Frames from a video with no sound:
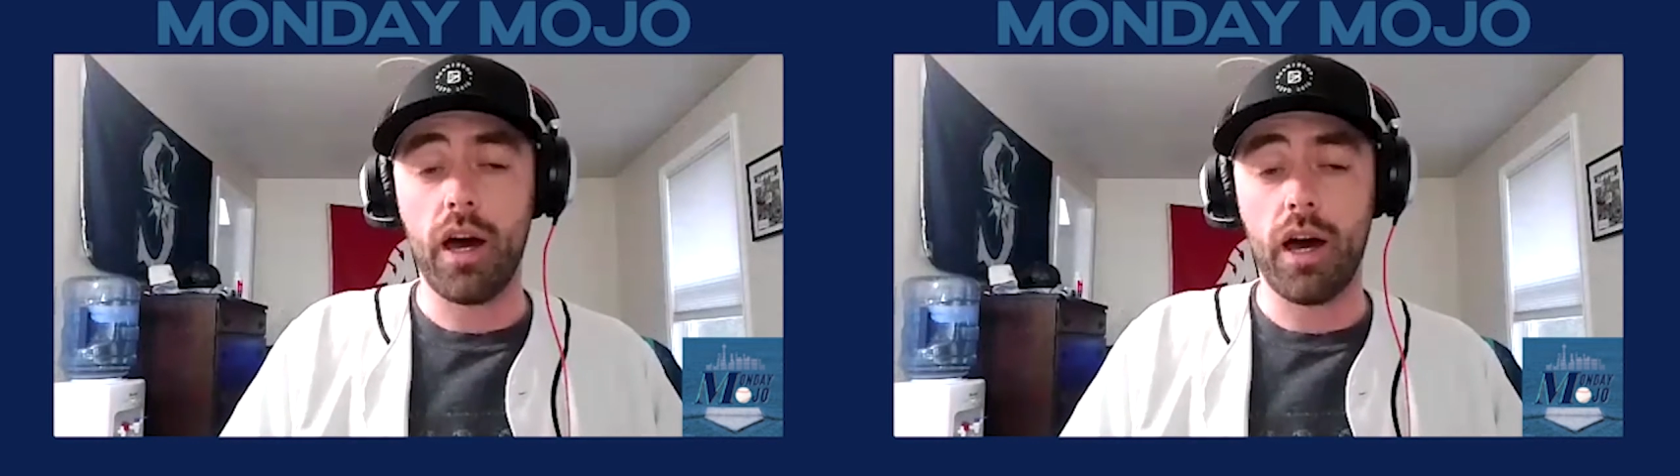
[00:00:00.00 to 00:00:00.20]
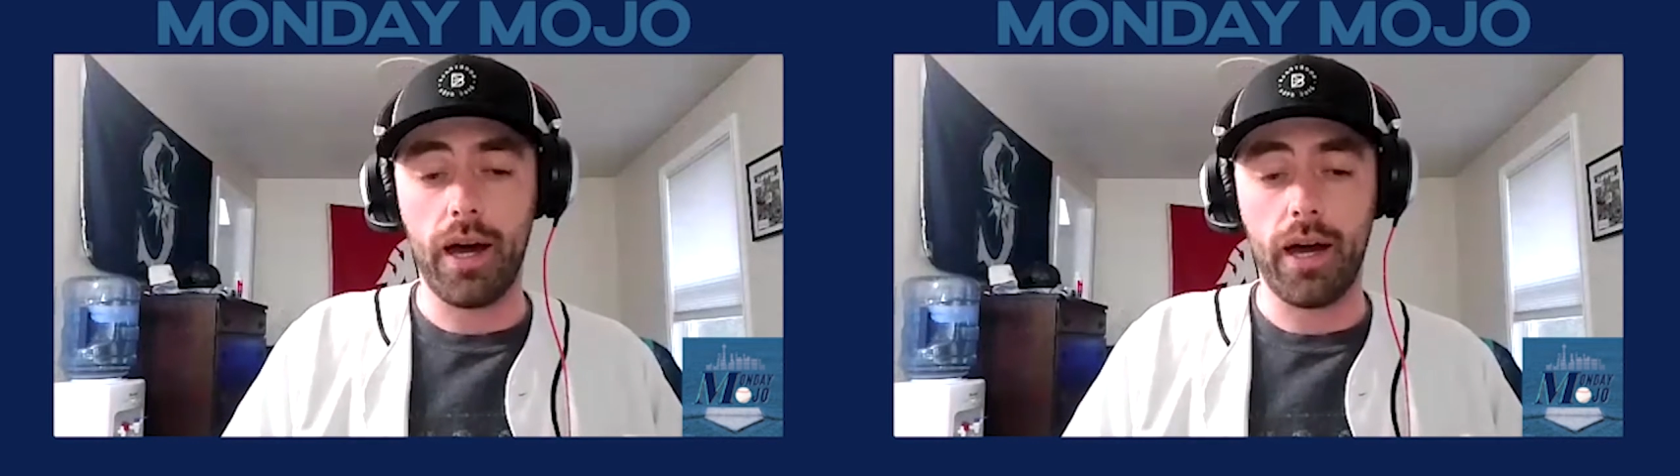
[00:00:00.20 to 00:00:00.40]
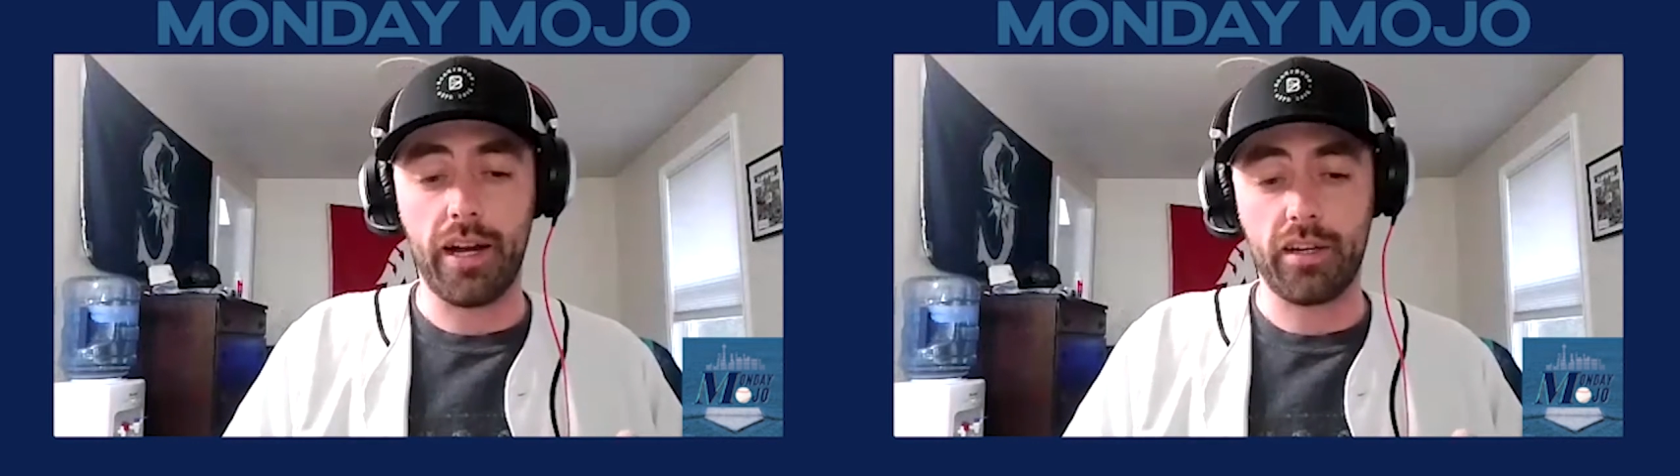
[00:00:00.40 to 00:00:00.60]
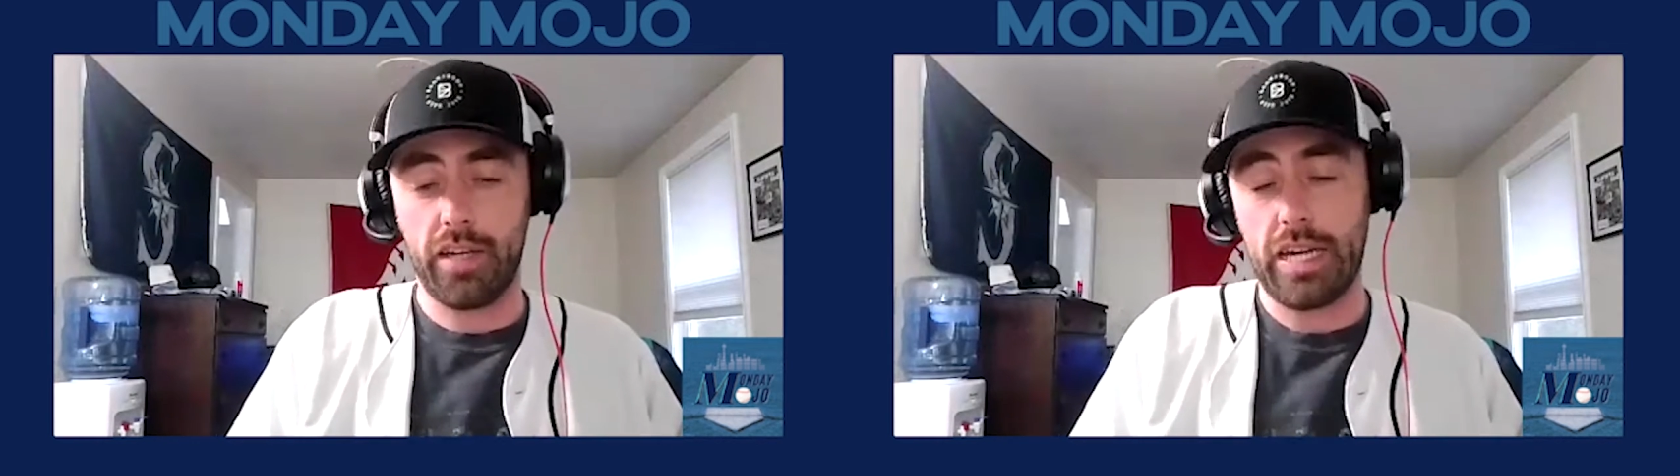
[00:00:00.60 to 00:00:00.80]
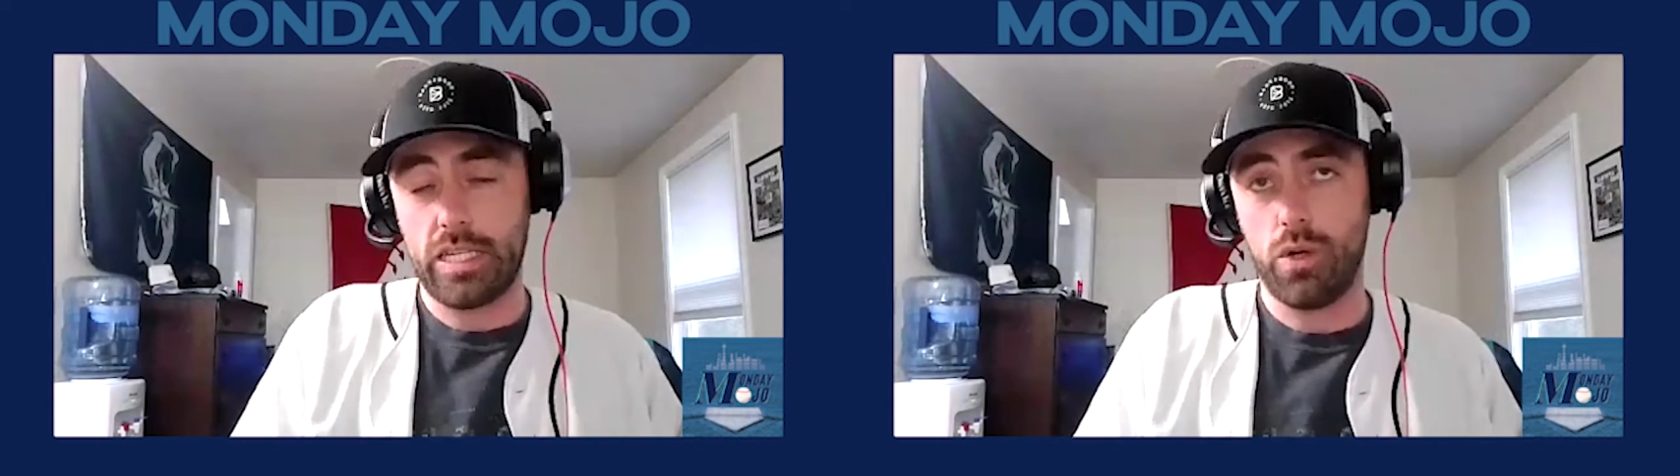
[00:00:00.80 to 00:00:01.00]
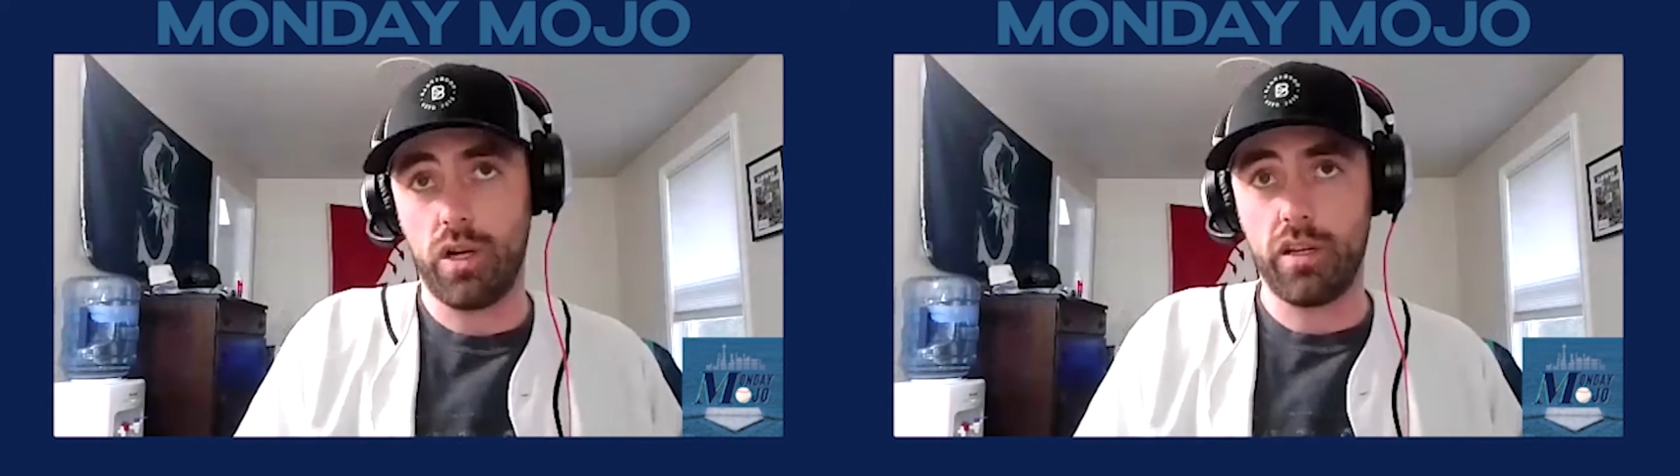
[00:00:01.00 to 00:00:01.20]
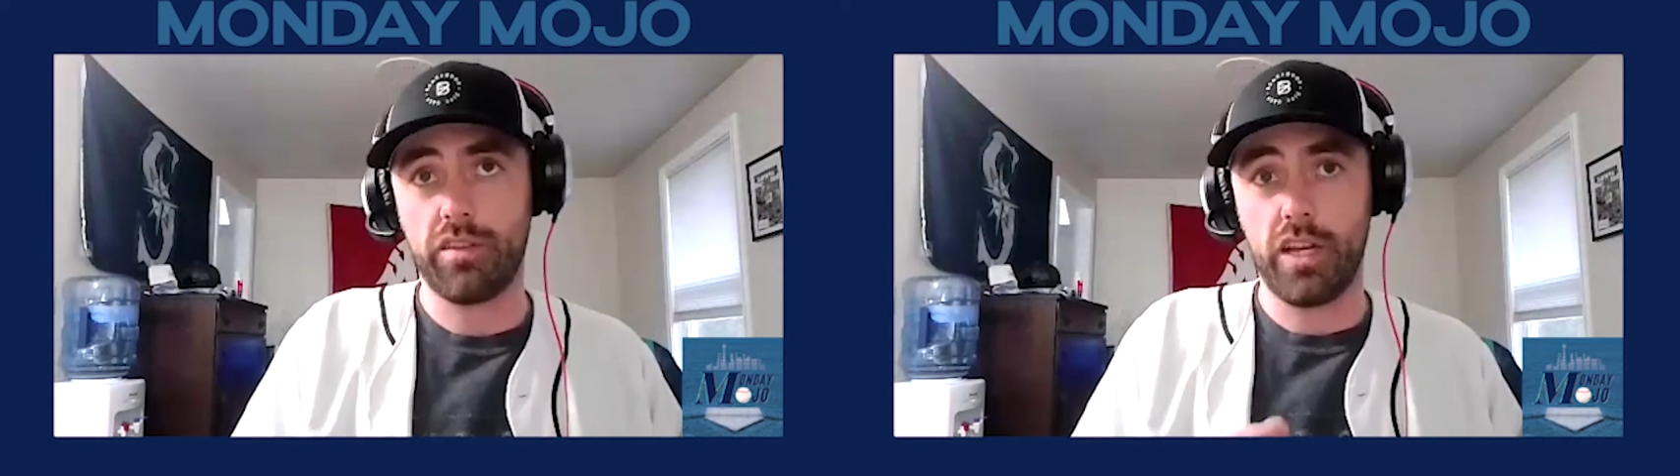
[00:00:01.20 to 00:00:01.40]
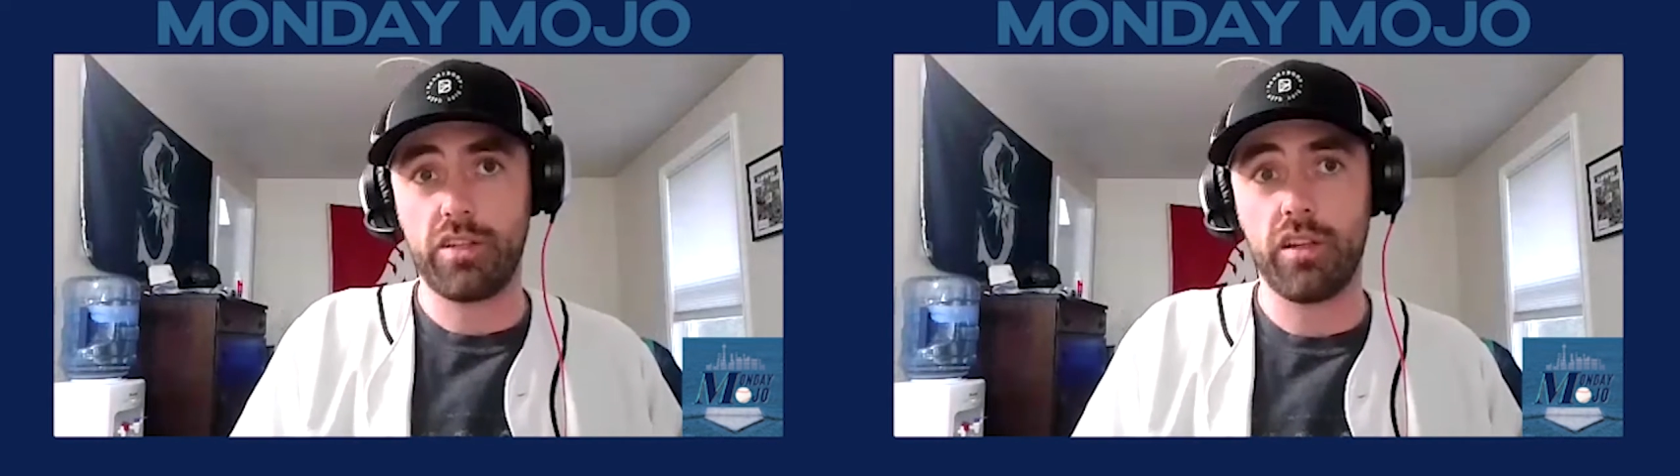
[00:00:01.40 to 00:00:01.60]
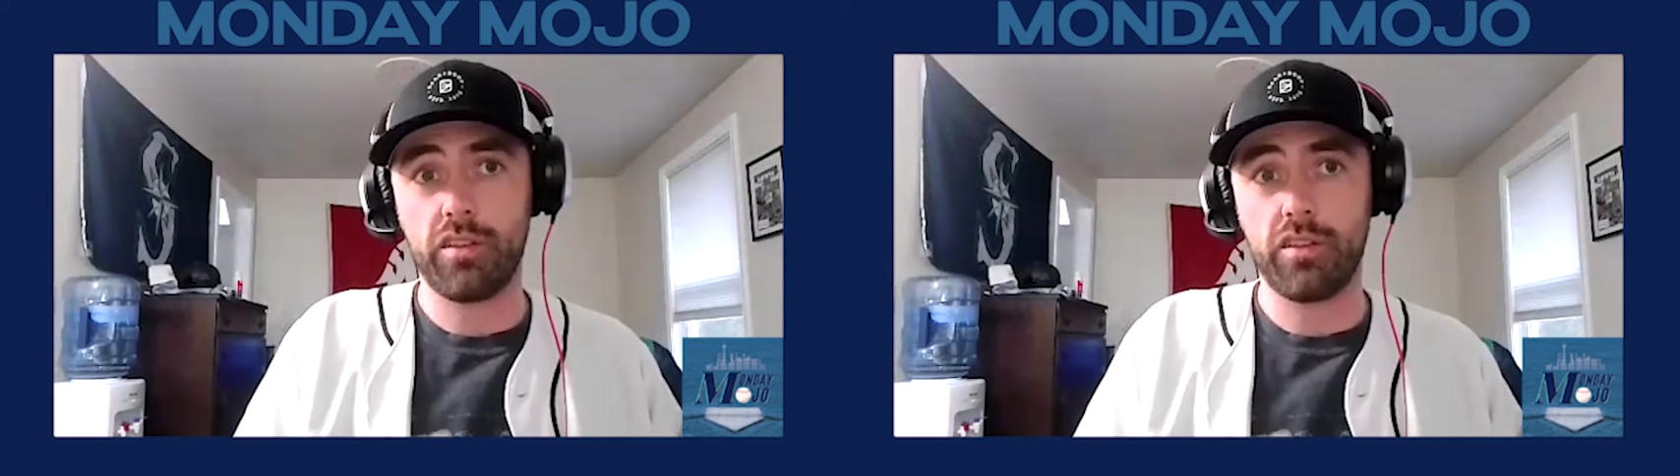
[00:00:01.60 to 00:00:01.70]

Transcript: and as an organization.